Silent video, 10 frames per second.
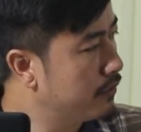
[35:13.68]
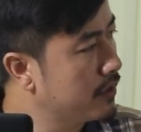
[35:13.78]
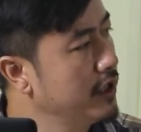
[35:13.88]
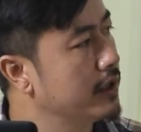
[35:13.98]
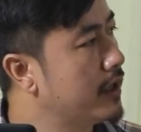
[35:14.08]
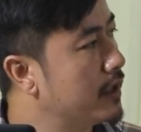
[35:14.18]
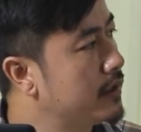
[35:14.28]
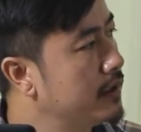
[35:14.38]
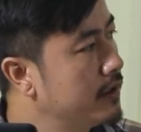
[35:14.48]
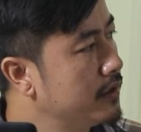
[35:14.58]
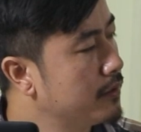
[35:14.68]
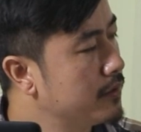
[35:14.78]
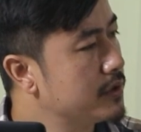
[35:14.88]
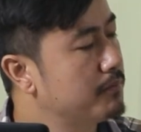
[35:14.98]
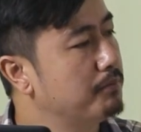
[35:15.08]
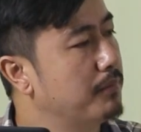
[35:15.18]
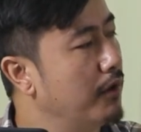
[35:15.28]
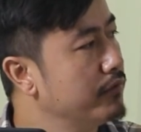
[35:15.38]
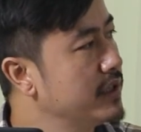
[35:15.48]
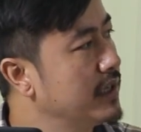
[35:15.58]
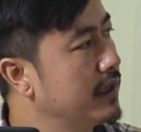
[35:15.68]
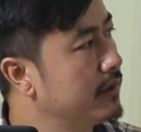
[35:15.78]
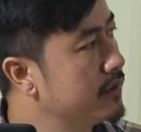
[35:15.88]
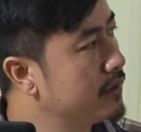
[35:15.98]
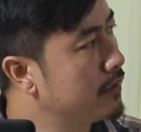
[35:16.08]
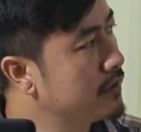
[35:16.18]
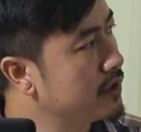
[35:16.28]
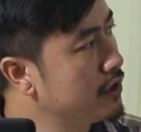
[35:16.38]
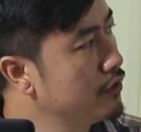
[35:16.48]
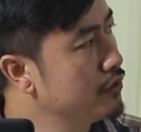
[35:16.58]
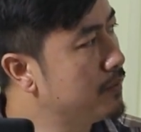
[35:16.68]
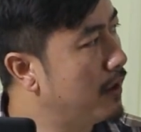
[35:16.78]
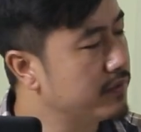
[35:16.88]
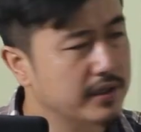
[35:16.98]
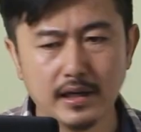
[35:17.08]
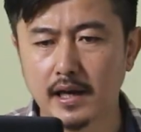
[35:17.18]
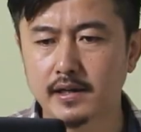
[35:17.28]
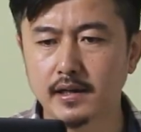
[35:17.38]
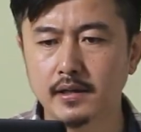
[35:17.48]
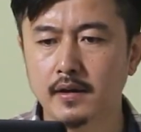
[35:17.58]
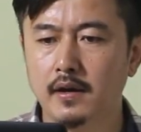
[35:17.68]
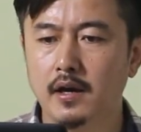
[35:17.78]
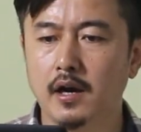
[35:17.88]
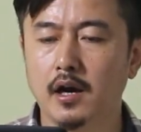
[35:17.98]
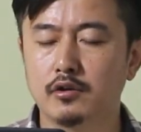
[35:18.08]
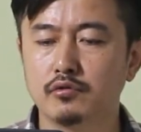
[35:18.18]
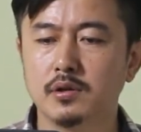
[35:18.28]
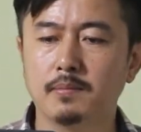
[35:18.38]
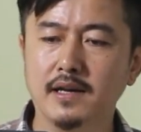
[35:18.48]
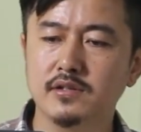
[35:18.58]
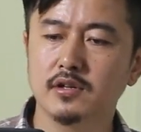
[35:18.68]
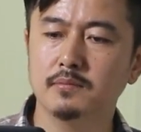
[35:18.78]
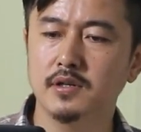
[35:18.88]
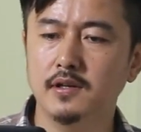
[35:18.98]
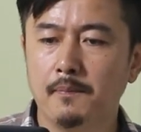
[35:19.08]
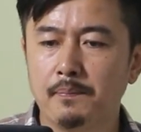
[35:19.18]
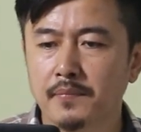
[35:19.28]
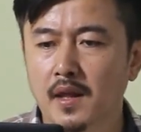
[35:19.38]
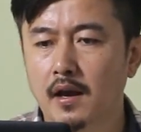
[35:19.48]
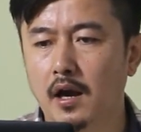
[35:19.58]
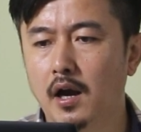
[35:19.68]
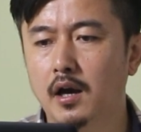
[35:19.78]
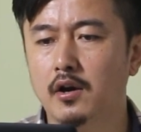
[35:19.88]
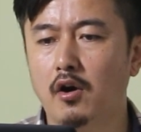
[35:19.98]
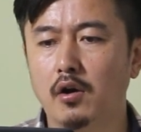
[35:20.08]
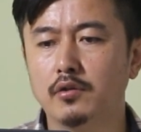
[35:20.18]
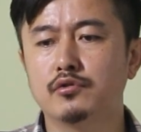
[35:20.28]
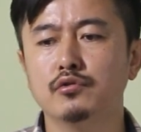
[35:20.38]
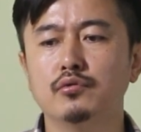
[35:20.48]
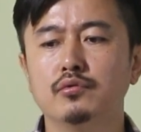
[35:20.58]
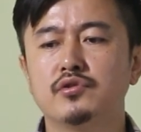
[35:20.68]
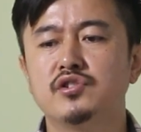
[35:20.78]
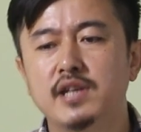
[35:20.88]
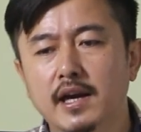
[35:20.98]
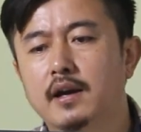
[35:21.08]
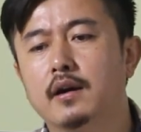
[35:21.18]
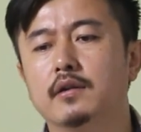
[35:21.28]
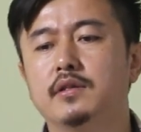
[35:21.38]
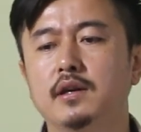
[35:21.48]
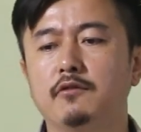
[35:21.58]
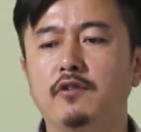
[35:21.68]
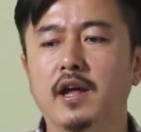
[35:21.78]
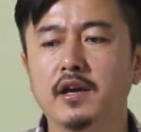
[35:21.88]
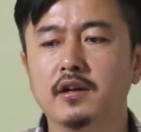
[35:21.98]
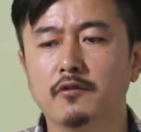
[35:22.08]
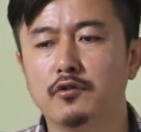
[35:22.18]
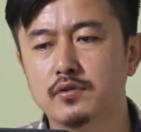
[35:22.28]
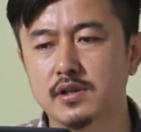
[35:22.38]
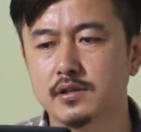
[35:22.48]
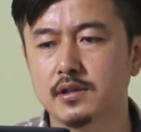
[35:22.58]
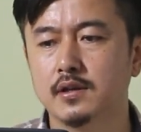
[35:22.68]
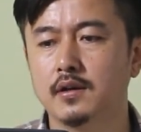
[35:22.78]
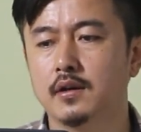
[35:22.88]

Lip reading: Clear cut. There was a boundary. There was a huge boundary erected to divide Germany. Or to check the fleeing refugees.